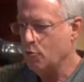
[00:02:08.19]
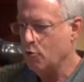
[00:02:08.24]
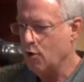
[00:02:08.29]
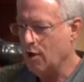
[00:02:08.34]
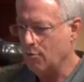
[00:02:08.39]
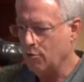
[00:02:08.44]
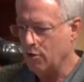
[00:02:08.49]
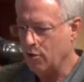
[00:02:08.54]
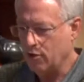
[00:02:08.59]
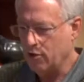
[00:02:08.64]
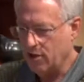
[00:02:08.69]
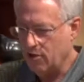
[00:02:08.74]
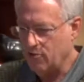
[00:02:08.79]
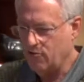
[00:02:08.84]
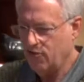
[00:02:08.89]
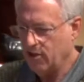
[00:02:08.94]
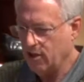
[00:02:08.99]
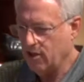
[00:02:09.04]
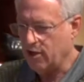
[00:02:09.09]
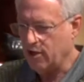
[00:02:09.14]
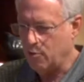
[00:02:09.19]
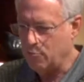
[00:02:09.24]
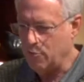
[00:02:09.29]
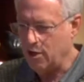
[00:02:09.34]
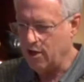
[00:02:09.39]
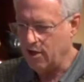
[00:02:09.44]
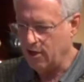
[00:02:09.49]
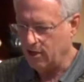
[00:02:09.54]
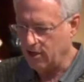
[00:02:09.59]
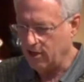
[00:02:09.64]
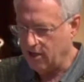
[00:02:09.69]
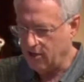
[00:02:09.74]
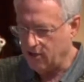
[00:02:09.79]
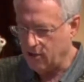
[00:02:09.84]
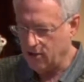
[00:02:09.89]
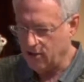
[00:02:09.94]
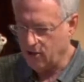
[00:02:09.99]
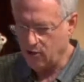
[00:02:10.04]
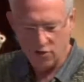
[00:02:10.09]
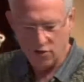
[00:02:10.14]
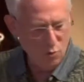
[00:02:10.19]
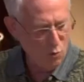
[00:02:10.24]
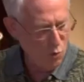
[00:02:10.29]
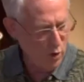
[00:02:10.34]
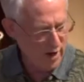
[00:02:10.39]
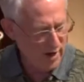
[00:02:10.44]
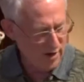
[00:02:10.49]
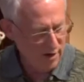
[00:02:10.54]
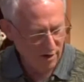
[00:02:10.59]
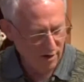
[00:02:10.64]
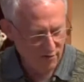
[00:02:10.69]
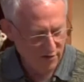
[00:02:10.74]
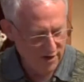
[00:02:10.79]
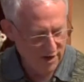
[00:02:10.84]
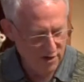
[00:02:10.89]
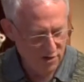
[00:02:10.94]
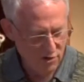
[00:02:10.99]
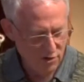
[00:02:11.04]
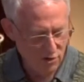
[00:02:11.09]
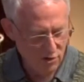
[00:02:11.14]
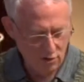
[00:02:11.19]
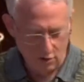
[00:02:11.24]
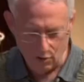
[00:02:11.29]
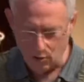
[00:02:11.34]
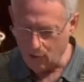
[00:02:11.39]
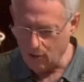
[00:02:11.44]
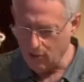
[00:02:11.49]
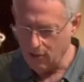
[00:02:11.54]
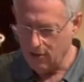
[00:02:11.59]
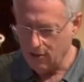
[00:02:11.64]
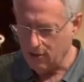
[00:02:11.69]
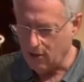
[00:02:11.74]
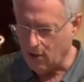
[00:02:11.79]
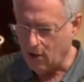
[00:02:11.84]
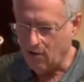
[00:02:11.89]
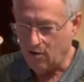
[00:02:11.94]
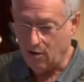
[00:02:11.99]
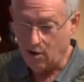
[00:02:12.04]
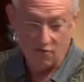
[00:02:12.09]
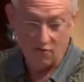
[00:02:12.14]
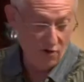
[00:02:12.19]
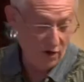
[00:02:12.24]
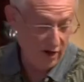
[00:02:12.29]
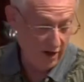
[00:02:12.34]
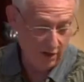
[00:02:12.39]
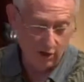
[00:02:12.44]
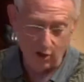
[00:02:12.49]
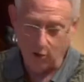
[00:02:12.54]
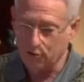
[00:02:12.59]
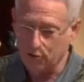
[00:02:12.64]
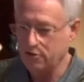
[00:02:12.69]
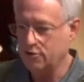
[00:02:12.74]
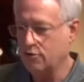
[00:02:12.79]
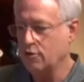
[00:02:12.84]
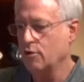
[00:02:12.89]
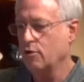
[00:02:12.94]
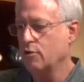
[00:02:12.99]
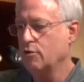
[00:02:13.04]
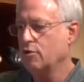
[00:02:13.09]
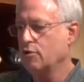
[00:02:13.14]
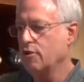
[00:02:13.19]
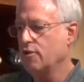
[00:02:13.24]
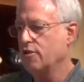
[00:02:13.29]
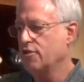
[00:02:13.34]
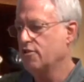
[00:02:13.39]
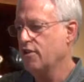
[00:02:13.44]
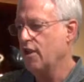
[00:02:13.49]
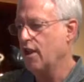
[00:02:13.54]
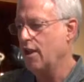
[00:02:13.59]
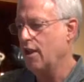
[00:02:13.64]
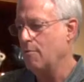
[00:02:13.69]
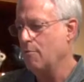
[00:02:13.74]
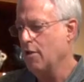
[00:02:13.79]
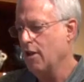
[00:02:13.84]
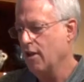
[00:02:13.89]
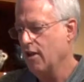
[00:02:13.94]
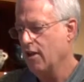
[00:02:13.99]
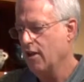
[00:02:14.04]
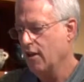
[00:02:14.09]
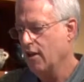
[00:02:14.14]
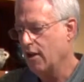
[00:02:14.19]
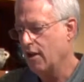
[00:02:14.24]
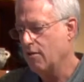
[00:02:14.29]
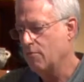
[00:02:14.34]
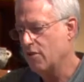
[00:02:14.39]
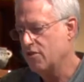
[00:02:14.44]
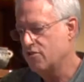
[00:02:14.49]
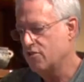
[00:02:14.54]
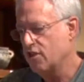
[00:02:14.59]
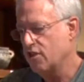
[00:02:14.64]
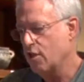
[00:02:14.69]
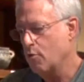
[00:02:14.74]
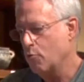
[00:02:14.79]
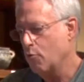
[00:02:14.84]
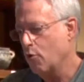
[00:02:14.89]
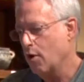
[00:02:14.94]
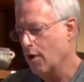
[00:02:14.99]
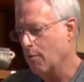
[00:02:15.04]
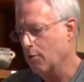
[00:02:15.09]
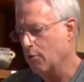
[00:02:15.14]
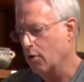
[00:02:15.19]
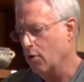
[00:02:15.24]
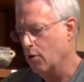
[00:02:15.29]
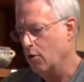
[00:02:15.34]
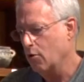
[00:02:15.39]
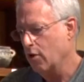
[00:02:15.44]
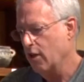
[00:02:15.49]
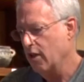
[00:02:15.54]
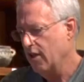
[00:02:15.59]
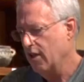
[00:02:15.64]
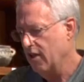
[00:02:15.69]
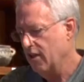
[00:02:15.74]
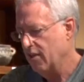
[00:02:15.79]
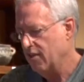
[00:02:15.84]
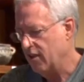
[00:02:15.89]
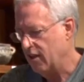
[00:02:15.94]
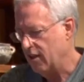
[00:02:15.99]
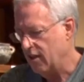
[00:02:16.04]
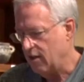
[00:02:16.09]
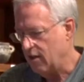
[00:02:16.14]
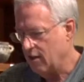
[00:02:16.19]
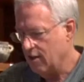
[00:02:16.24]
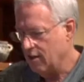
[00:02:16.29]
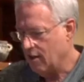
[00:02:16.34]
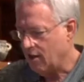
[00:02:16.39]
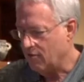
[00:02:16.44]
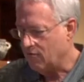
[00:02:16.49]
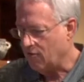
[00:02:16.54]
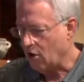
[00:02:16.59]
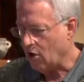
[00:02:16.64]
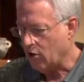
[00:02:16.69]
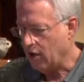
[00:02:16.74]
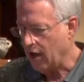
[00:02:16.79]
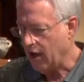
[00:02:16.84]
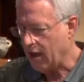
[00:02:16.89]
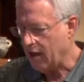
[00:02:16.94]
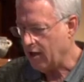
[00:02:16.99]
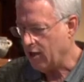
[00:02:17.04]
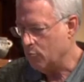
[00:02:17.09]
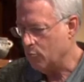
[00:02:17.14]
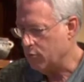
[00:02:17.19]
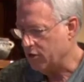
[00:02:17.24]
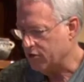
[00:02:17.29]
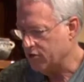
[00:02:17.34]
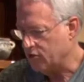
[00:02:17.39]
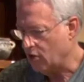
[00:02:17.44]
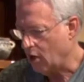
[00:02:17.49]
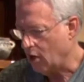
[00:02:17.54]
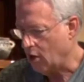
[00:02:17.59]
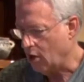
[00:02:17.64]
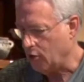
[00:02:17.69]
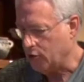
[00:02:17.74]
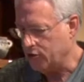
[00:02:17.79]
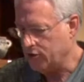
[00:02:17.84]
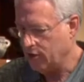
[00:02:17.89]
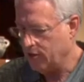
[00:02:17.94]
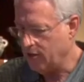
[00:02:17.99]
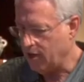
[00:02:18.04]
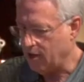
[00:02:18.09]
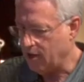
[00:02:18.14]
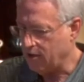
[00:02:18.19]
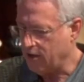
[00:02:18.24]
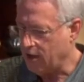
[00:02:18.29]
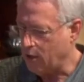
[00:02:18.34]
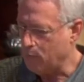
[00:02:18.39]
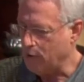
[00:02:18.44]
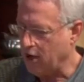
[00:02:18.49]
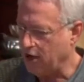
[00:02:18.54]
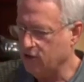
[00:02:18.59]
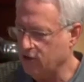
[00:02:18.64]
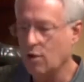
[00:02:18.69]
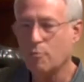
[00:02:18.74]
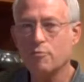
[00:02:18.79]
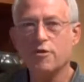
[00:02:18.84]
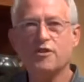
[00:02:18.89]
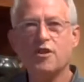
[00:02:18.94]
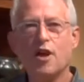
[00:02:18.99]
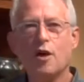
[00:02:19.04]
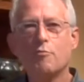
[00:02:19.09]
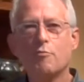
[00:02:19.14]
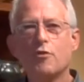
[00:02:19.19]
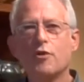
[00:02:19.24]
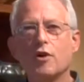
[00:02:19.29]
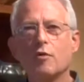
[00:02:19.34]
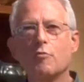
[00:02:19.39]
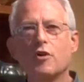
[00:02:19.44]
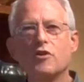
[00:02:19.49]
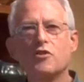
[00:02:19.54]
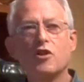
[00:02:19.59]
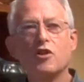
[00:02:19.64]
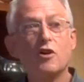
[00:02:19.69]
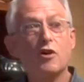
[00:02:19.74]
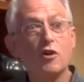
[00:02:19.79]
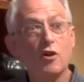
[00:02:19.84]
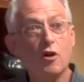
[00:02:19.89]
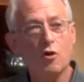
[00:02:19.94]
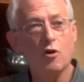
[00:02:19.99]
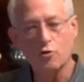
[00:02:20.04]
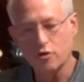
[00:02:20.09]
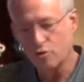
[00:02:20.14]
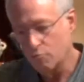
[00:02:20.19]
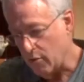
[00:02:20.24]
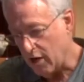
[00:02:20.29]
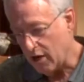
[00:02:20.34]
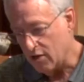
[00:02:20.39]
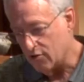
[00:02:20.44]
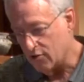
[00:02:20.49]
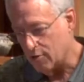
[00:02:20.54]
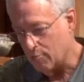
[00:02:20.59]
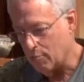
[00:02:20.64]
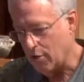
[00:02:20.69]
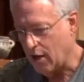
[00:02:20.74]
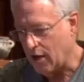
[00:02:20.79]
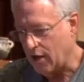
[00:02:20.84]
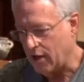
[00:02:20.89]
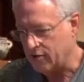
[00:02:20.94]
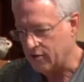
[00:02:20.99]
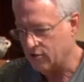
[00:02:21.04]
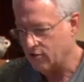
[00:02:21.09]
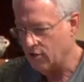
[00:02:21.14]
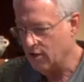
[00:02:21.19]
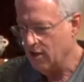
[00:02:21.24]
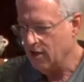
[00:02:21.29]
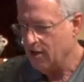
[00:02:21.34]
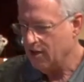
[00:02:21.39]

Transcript: Pueblo. You can feel it immediately. The weight of these two are very close to the same. At Zia Pueblo, the volcanic basalt that makes up the tempering material, which makes the pots